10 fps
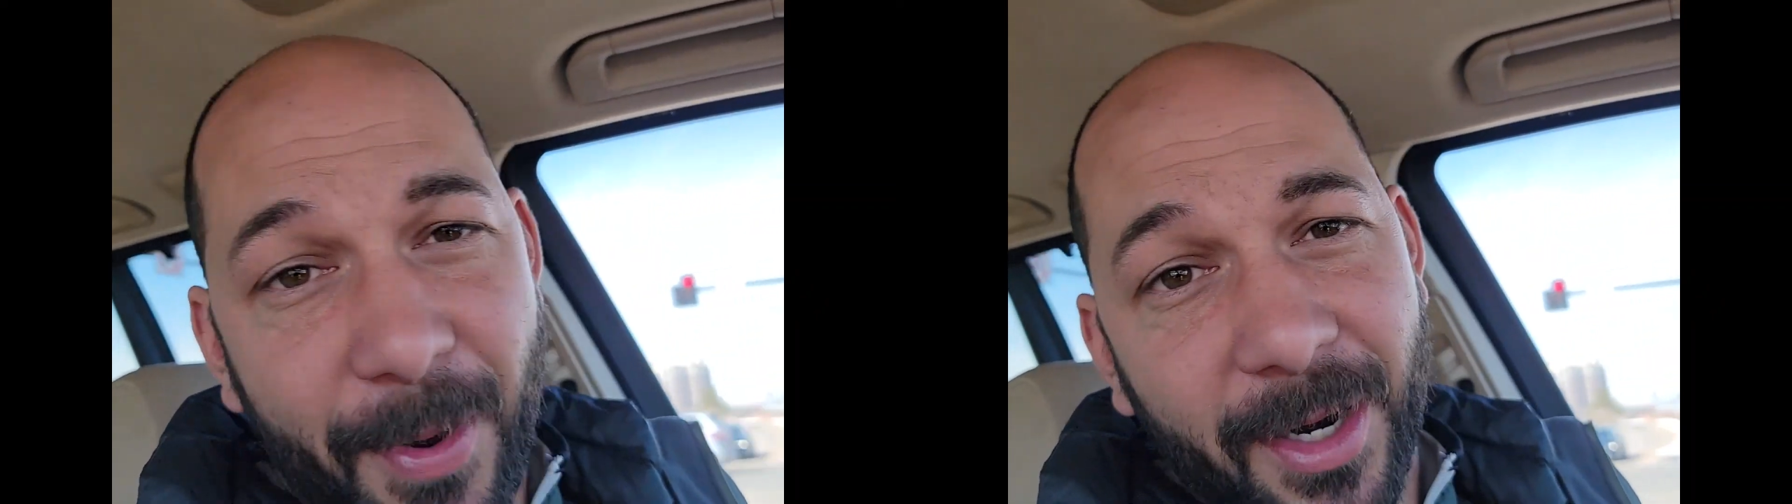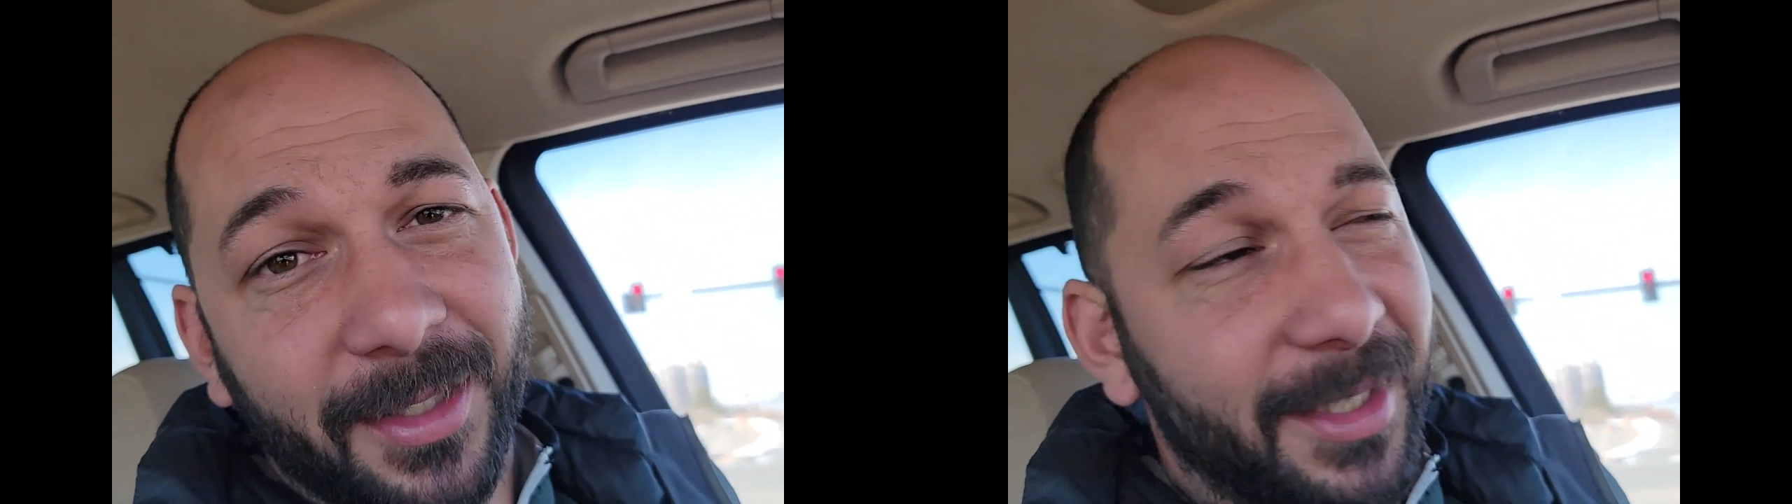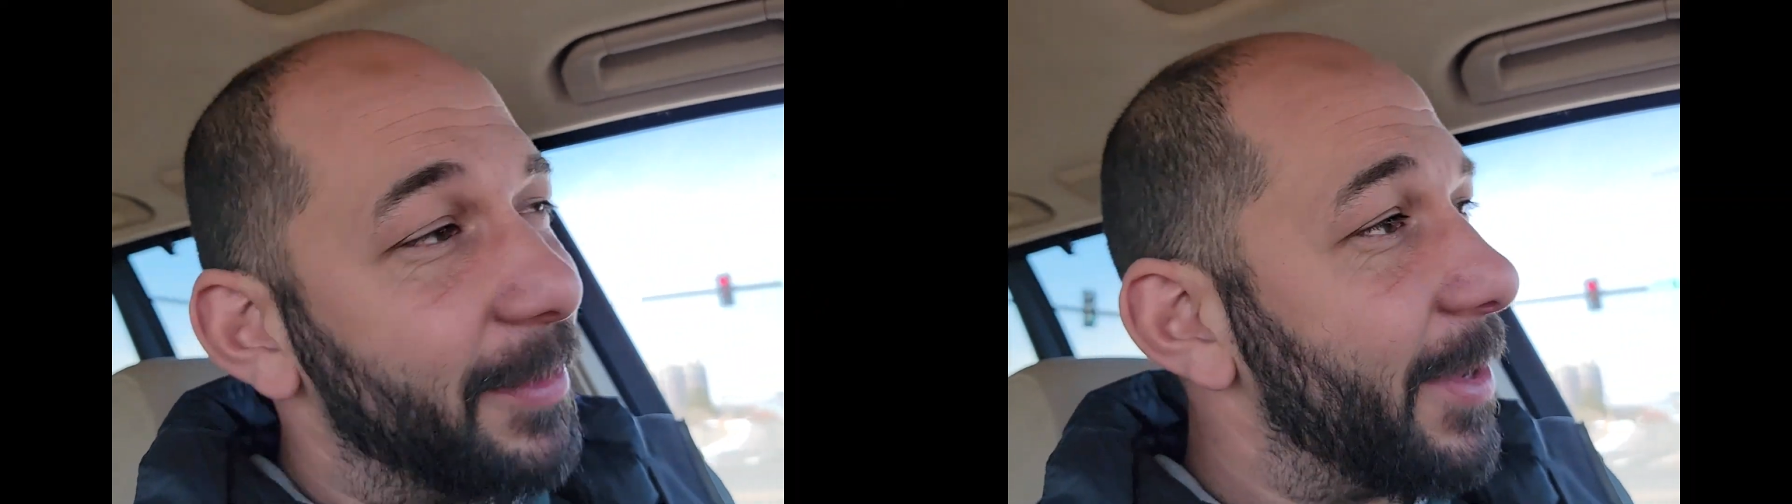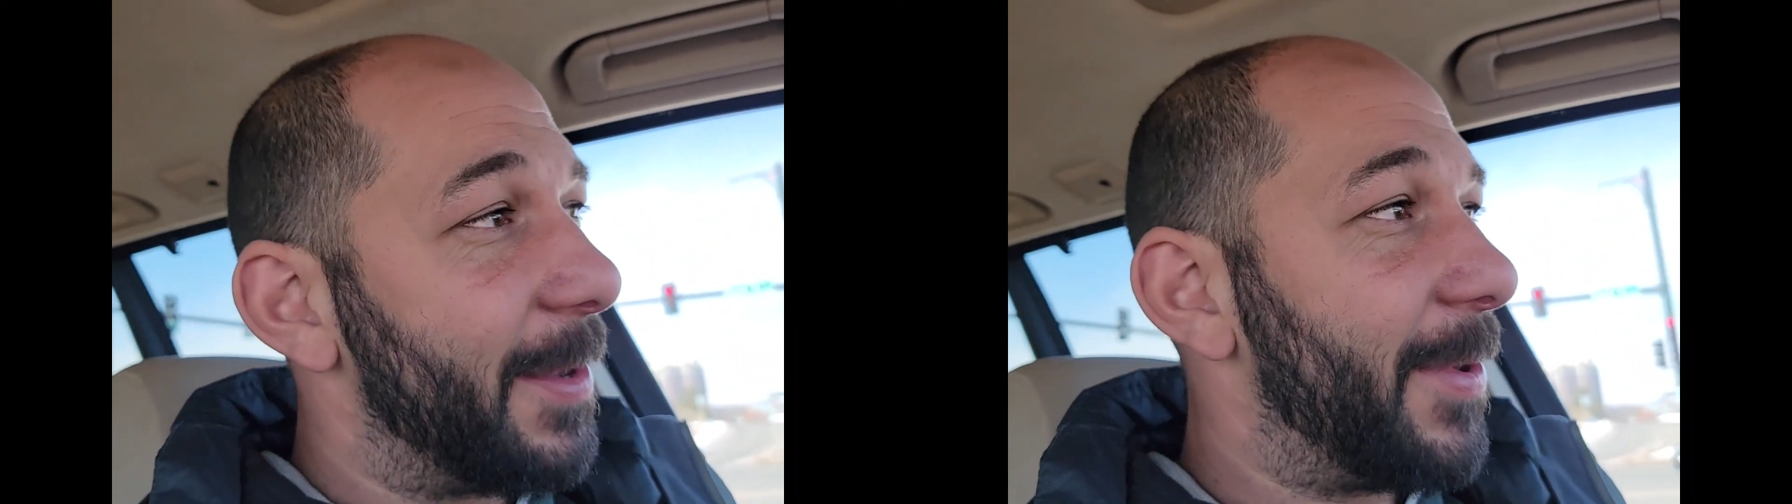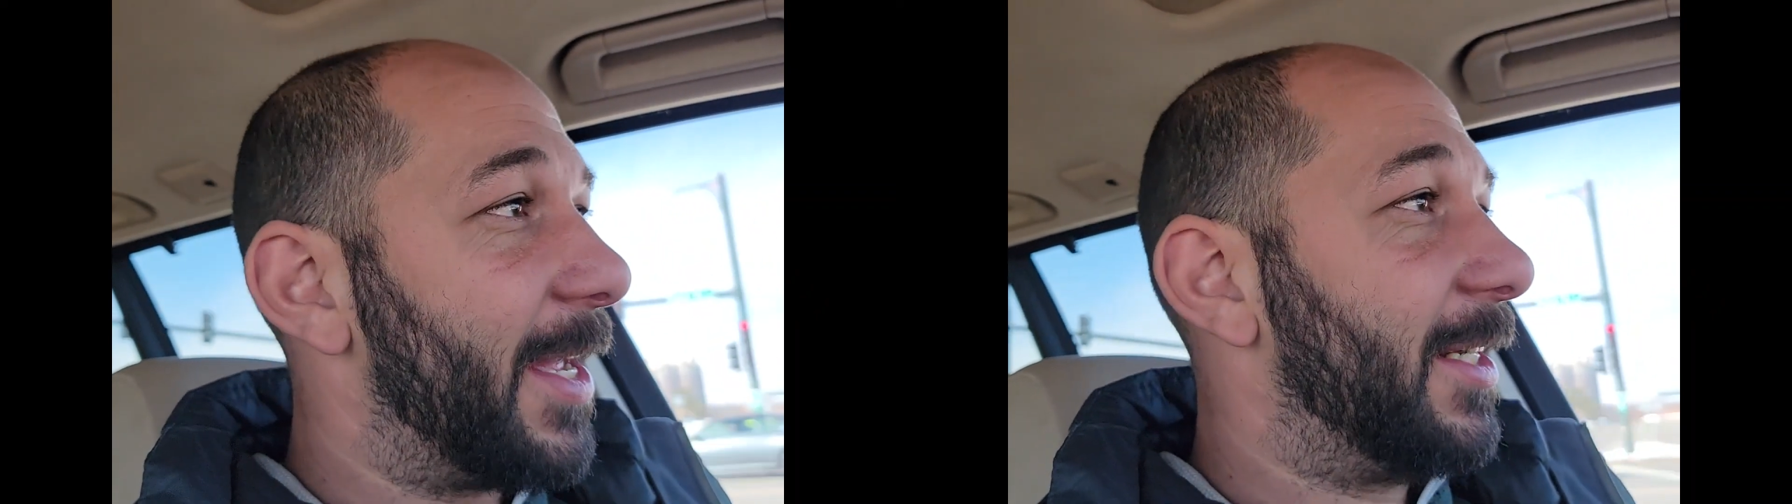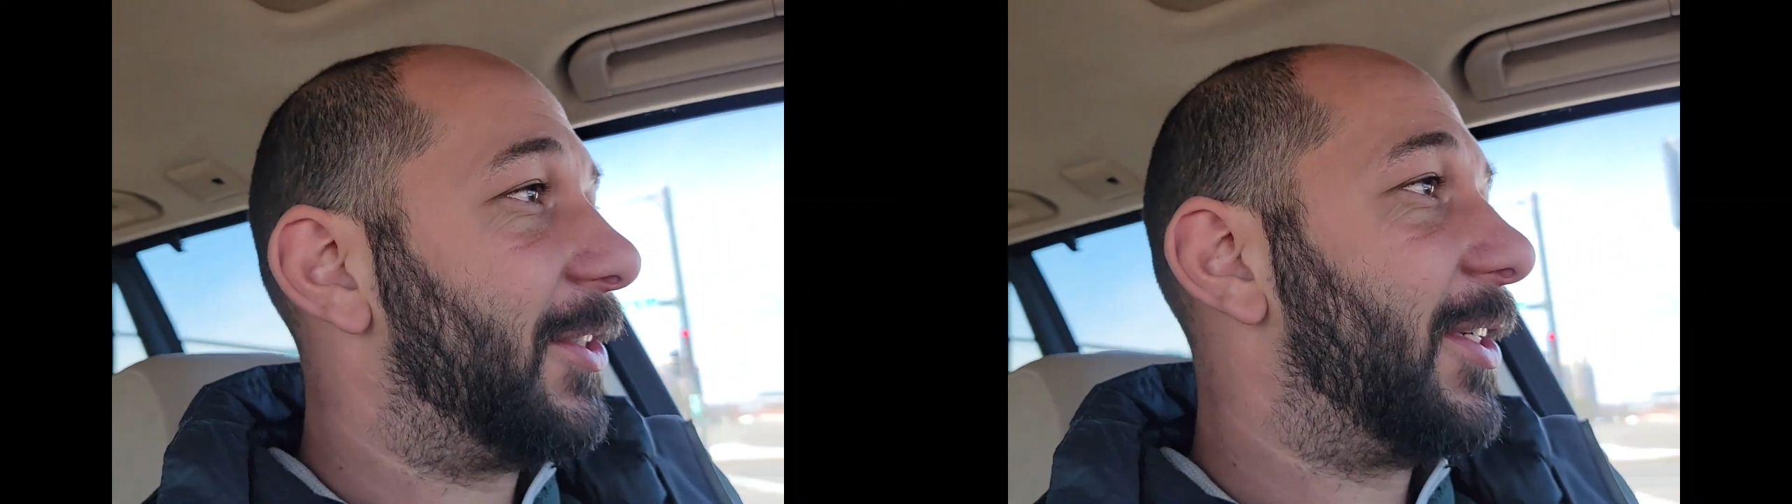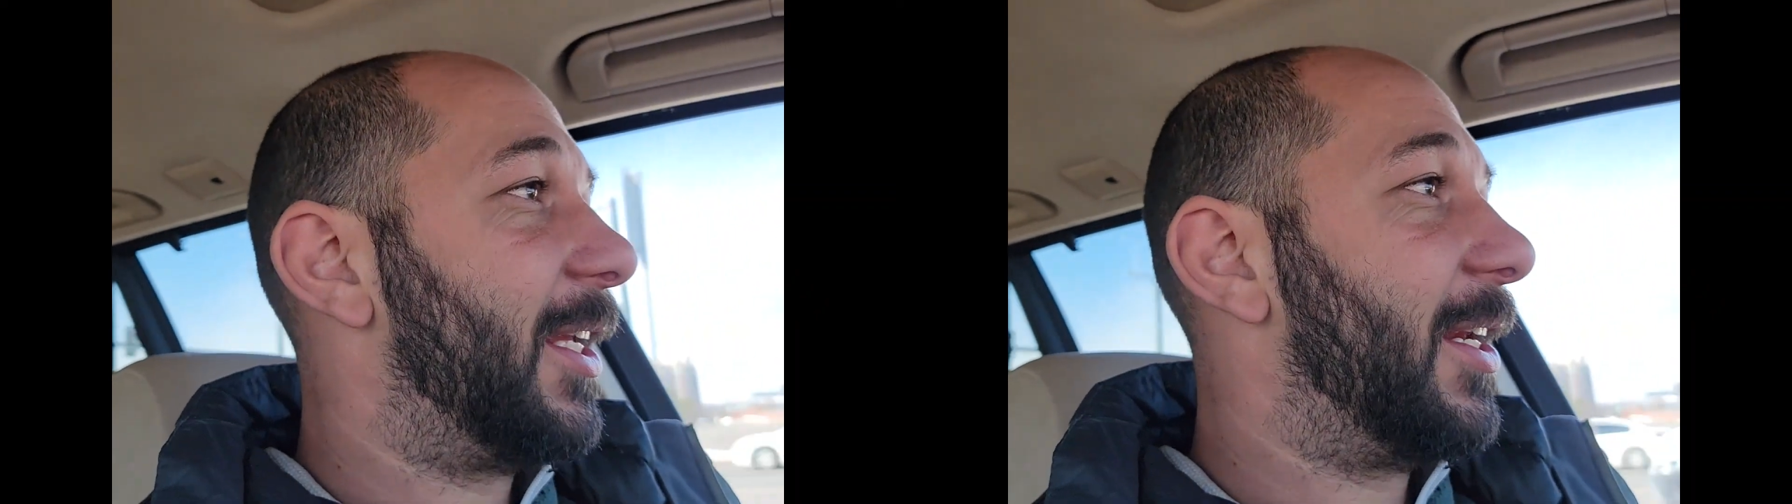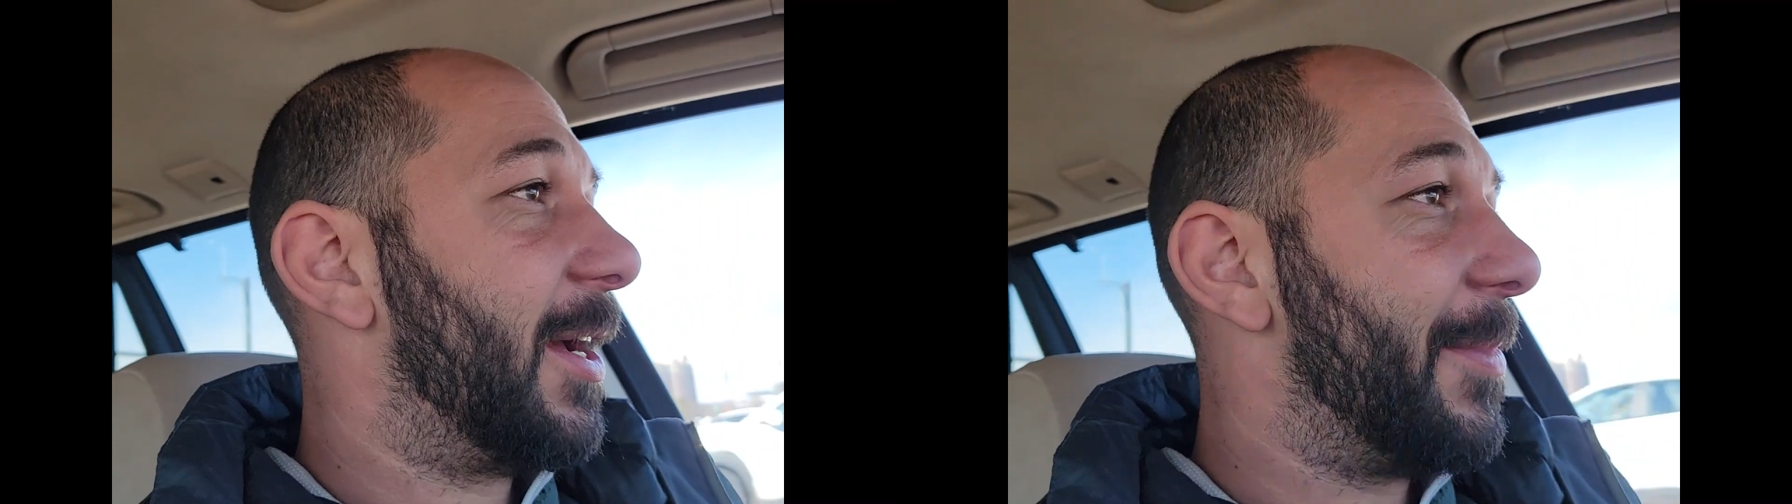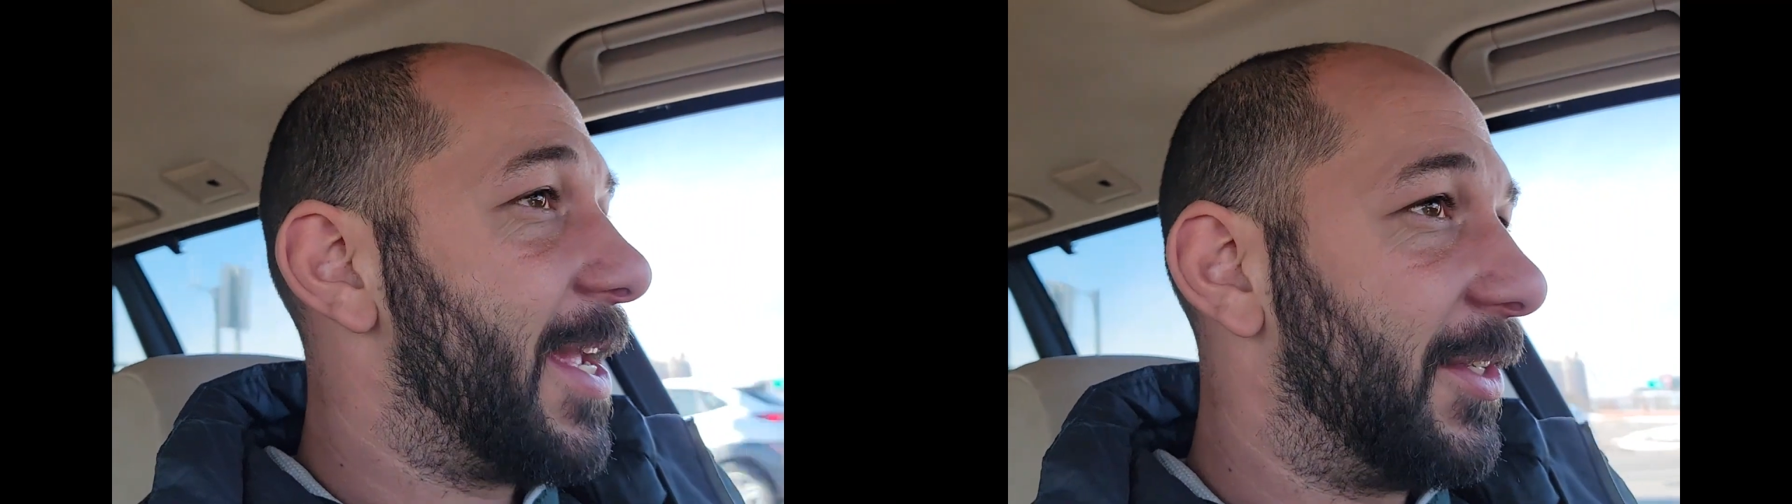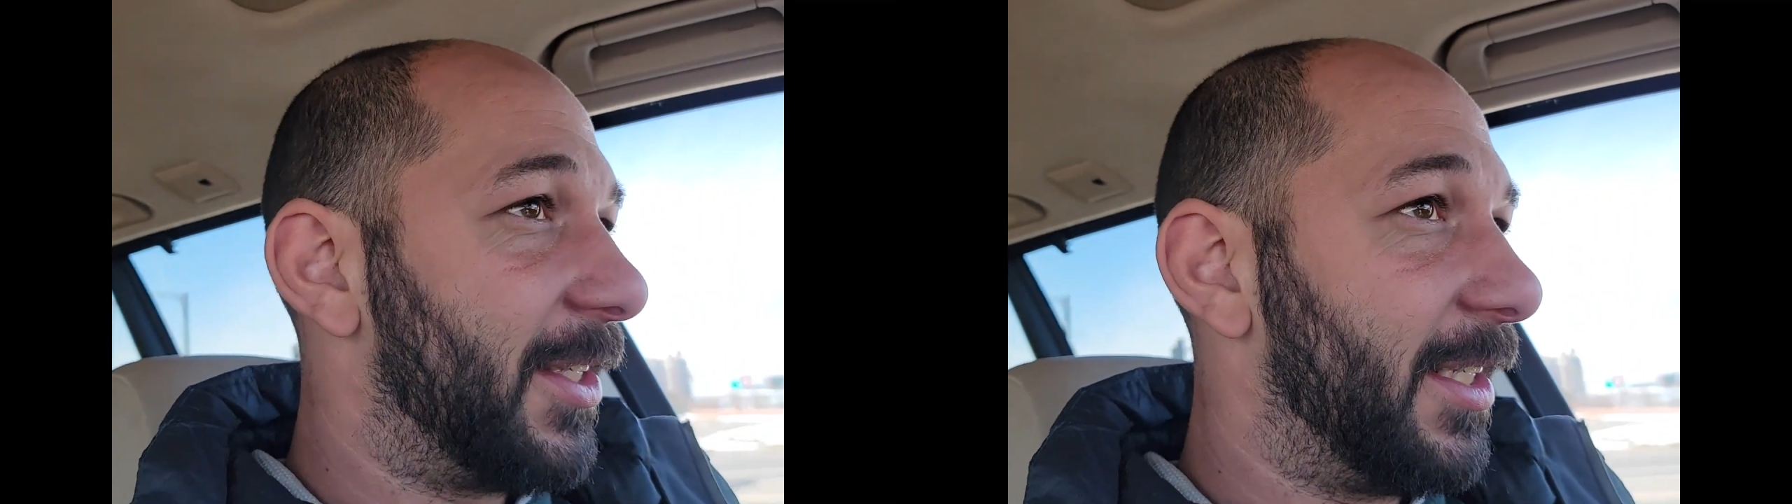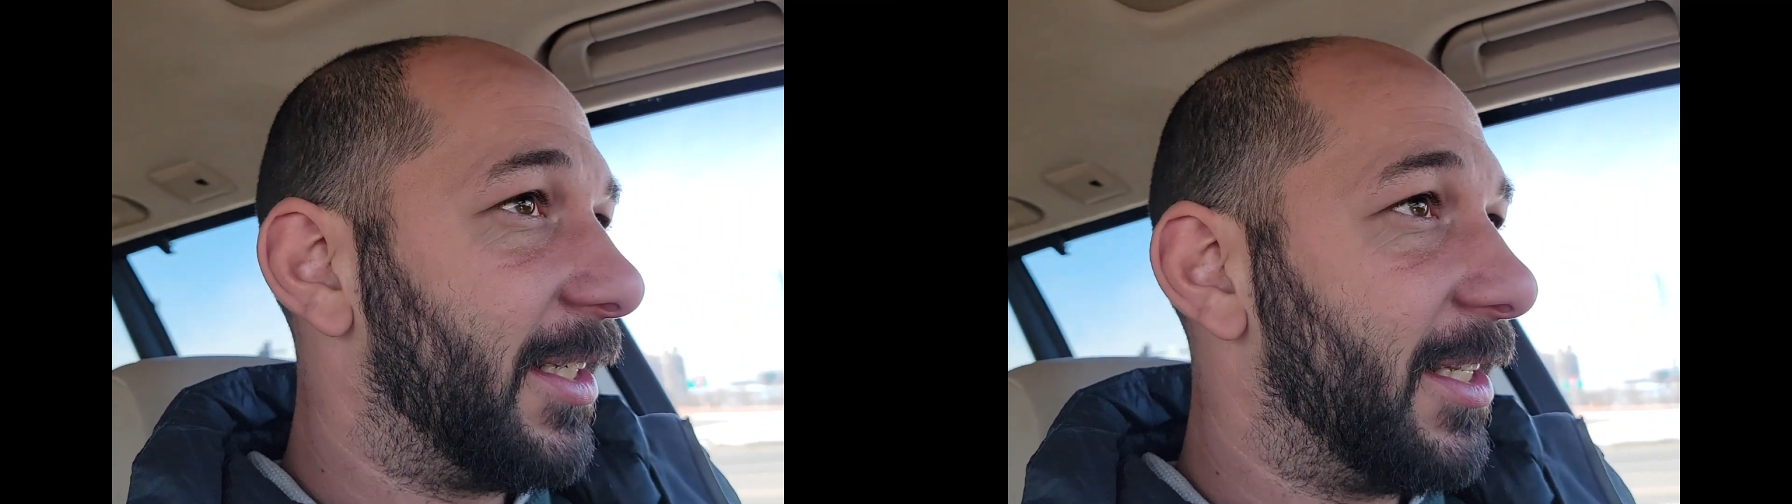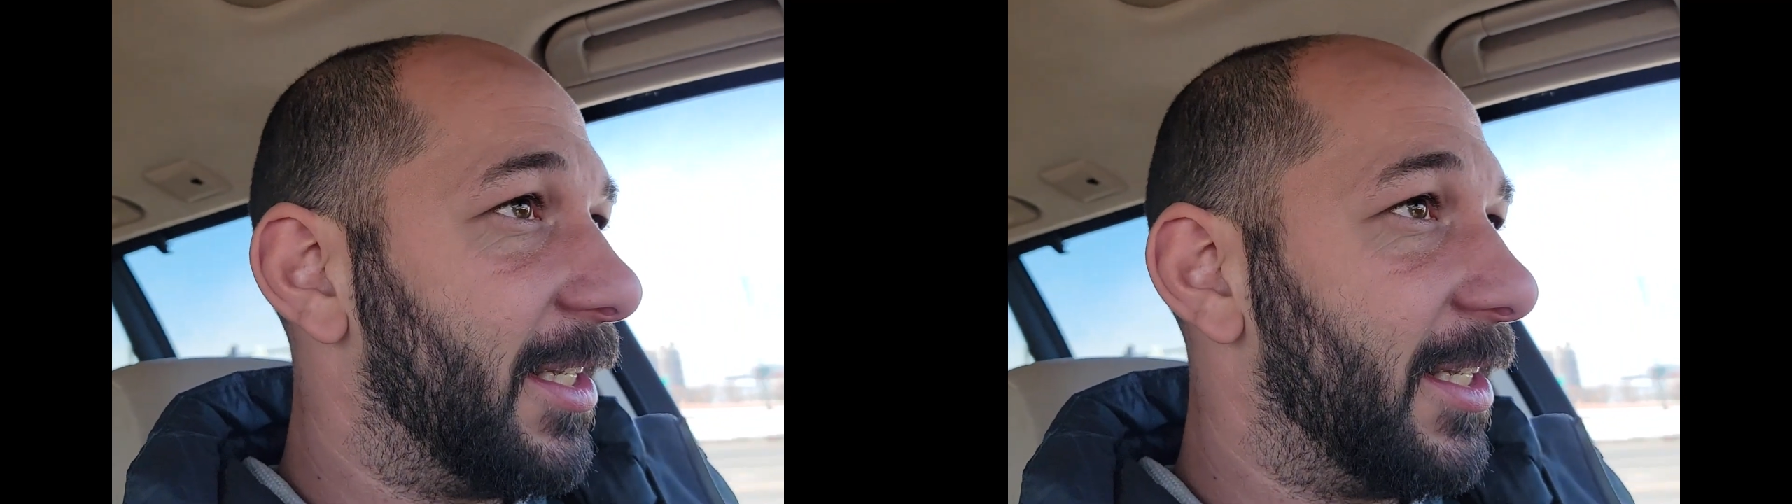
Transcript: Parts eBay page did amazing